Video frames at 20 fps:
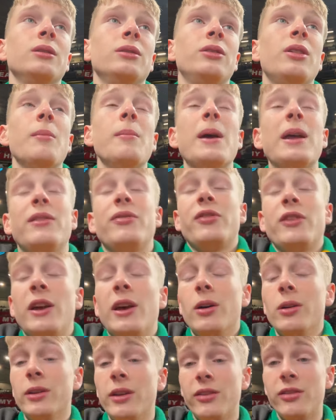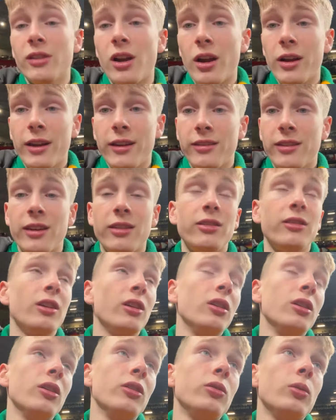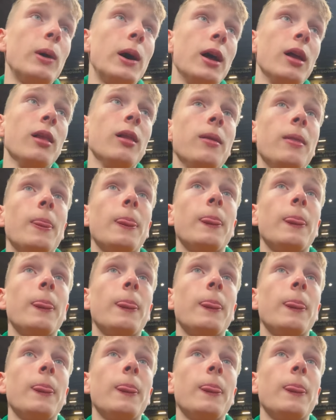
The midfield is non-existent as well.